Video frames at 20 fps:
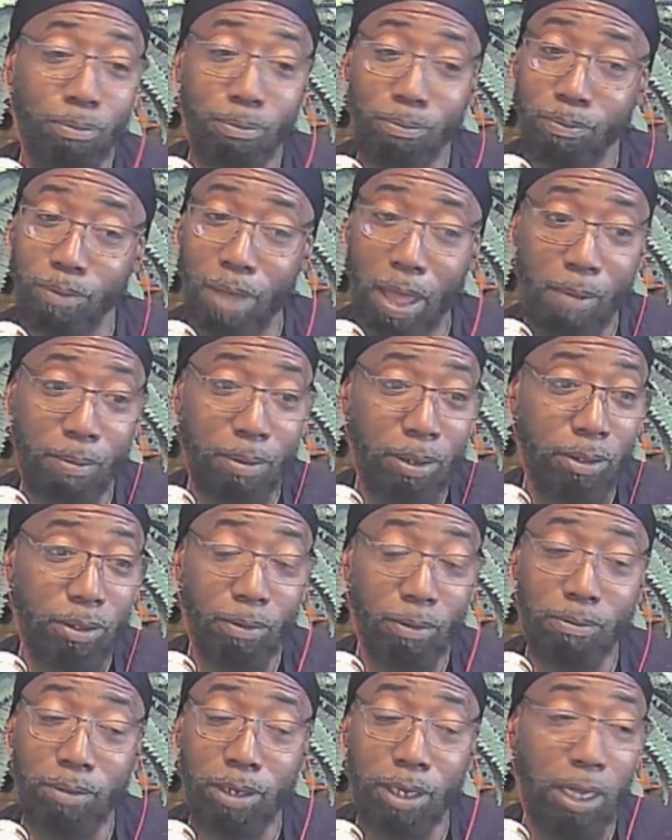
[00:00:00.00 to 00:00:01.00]
families
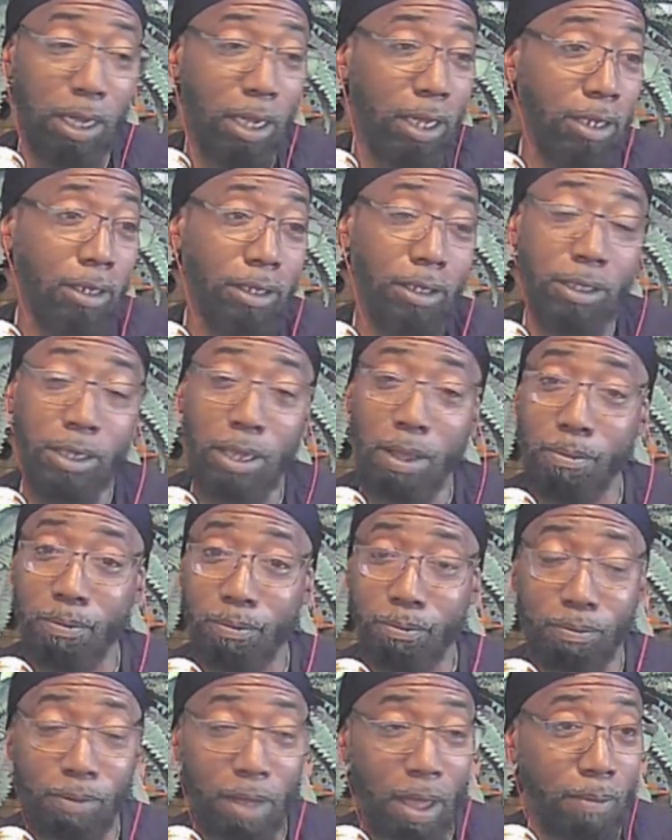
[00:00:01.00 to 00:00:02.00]
of 10,
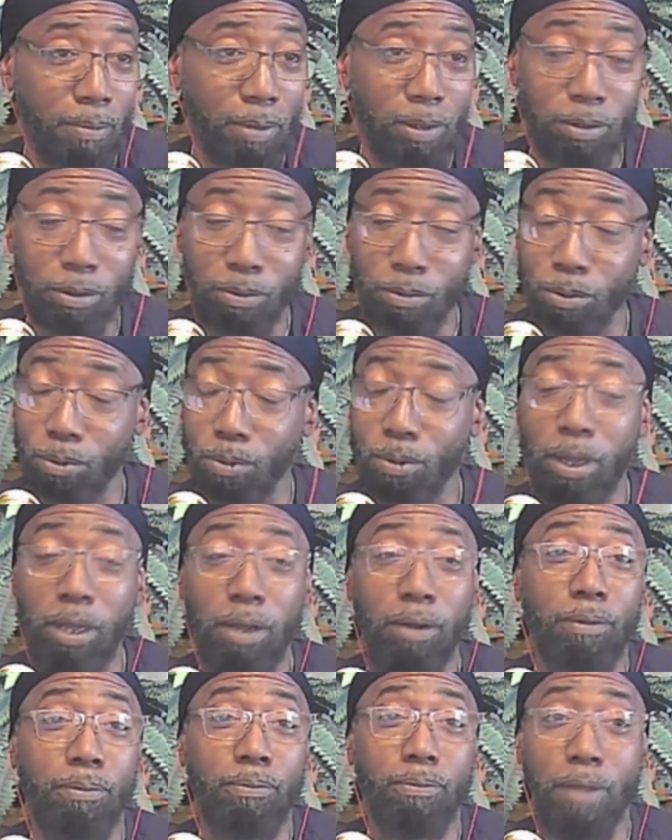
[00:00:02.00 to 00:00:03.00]
families of
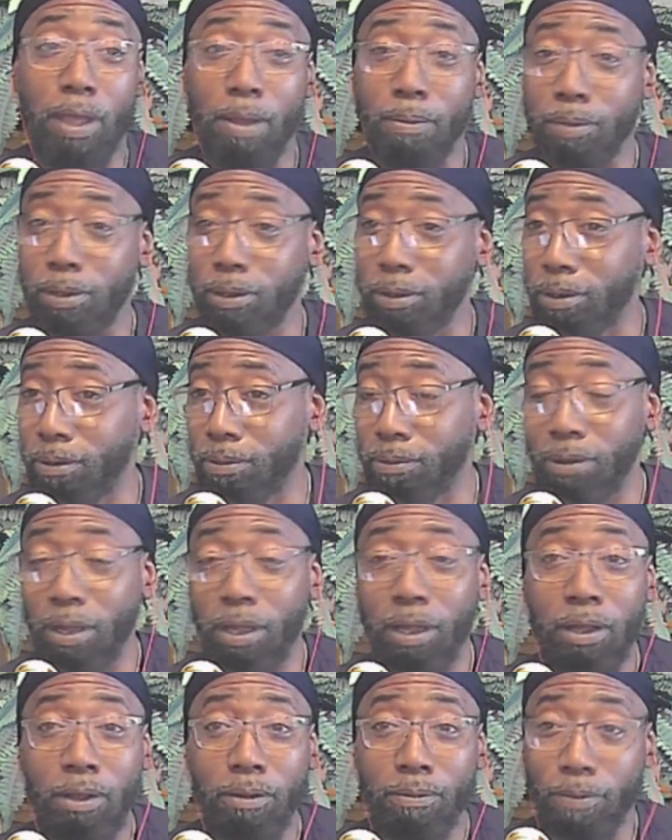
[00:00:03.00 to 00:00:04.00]
12, families of
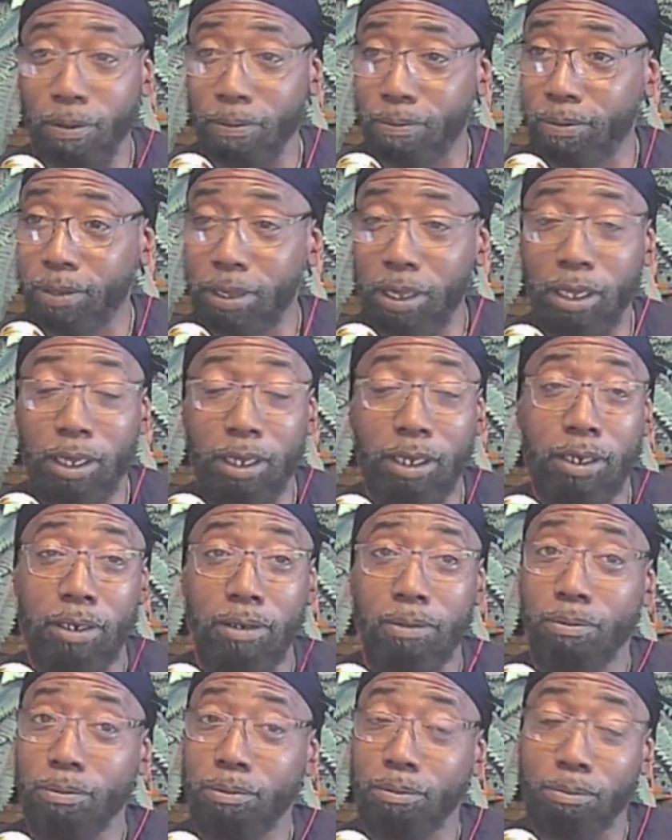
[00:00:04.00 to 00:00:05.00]
15.
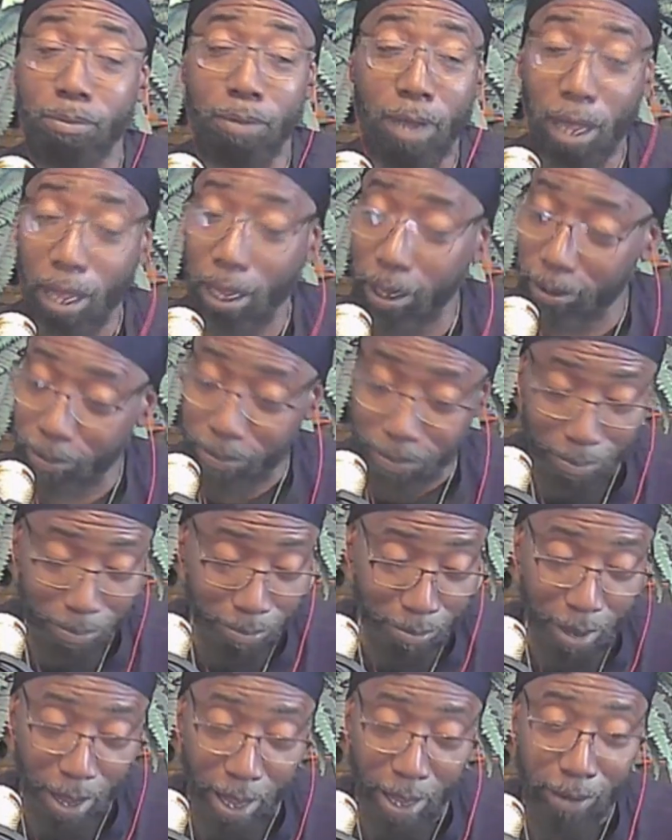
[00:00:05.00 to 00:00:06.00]
My
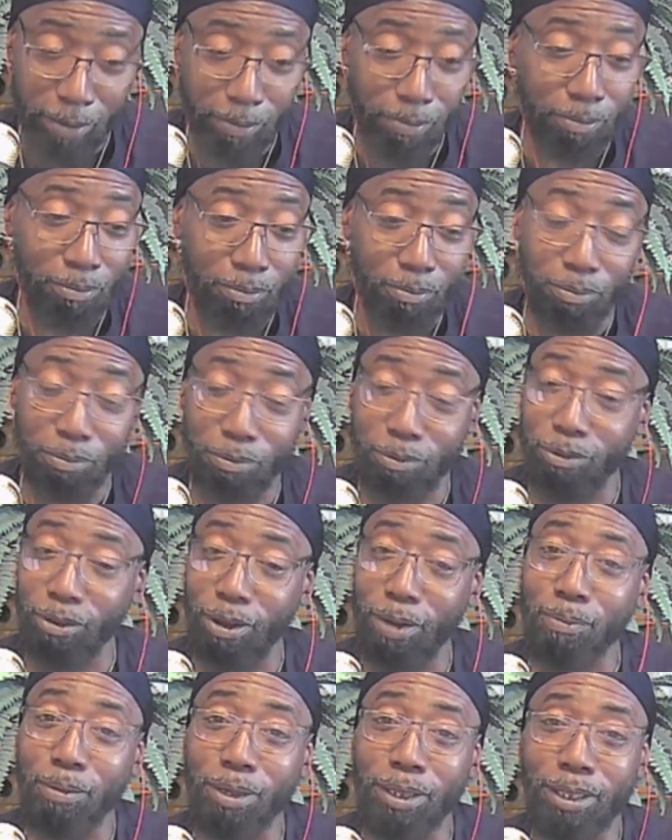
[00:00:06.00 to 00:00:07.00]

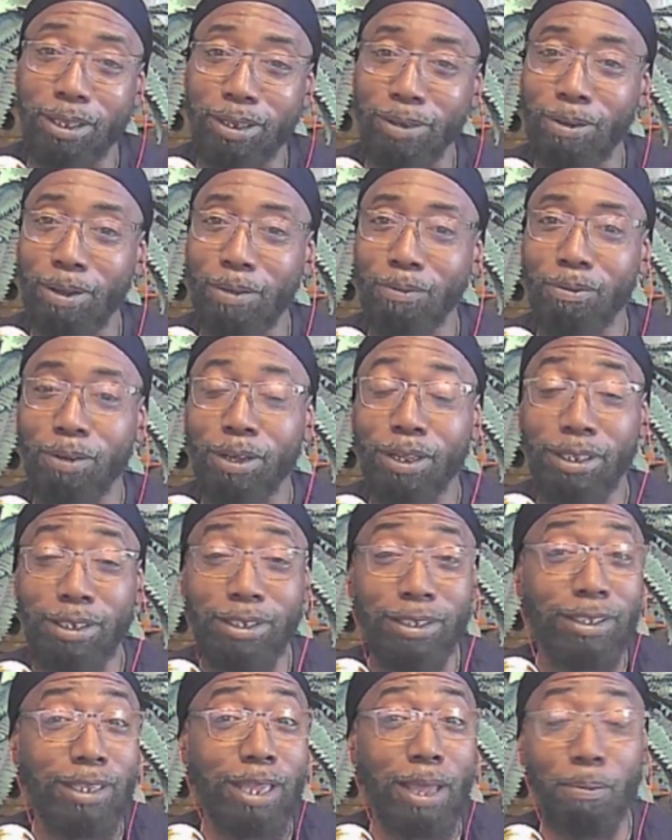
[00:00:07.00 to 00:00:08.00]
grandmother and grandfather
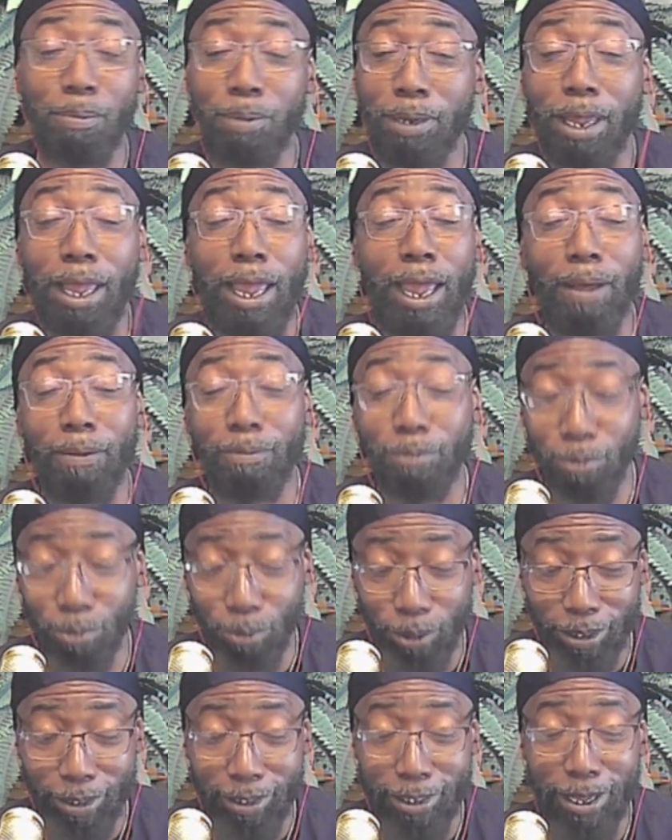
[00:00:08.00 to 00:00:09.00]
just happened to have
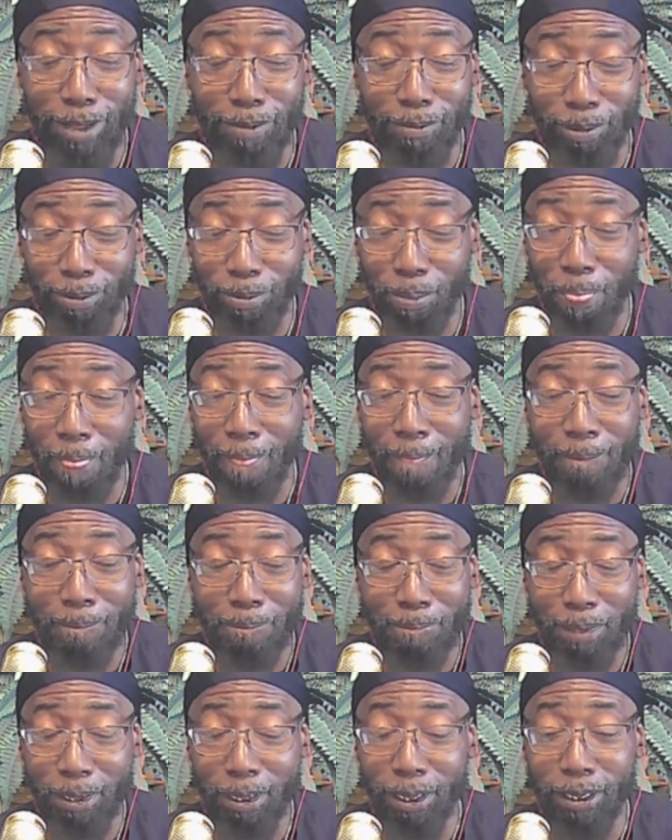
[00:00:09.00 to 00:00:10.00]
27.
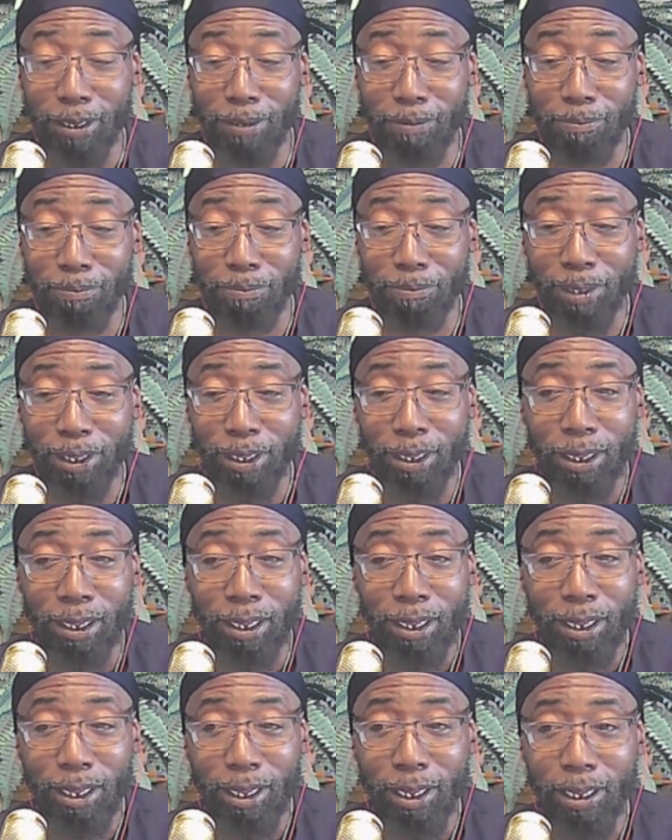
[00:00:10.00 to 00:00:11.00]
Um,
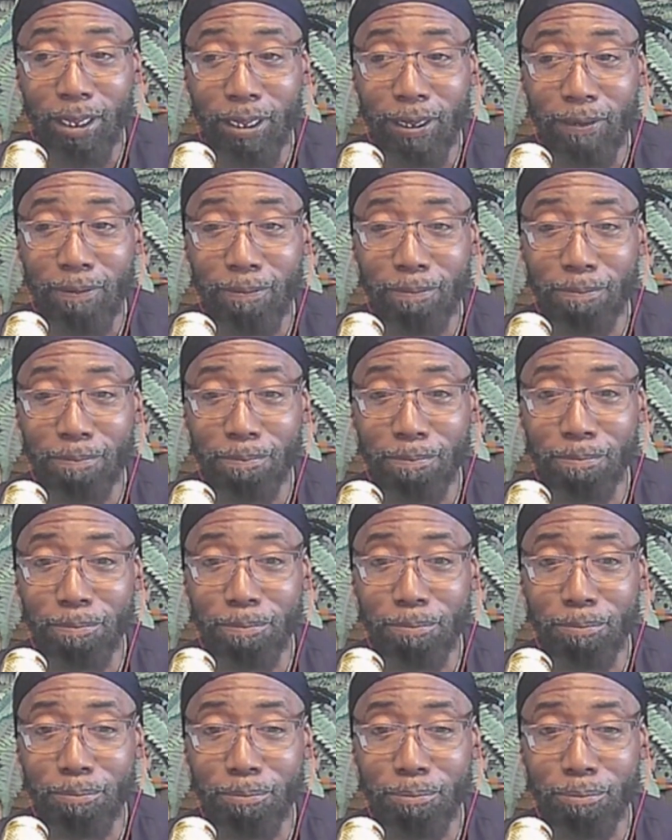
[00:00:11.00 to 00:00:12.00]
um,
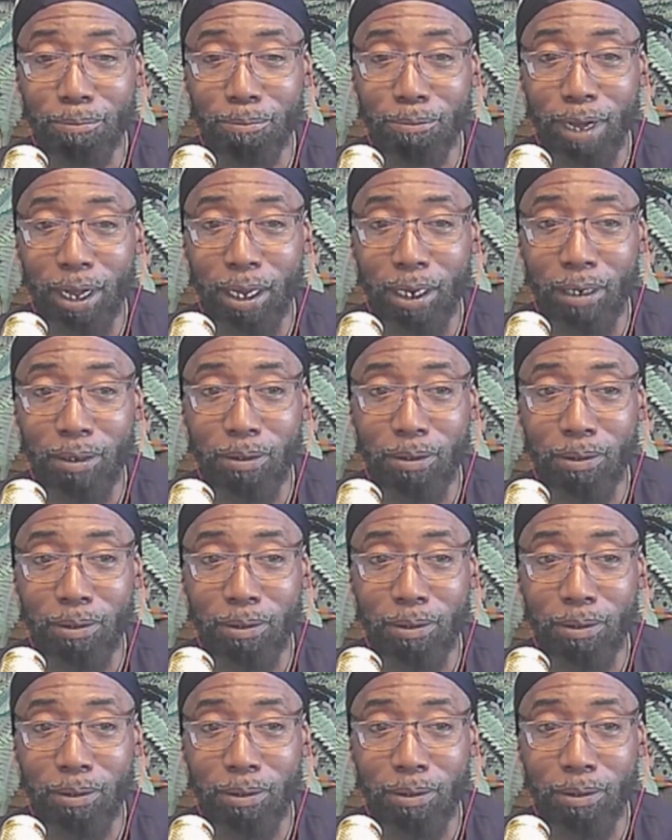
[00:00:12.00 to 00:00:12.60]
my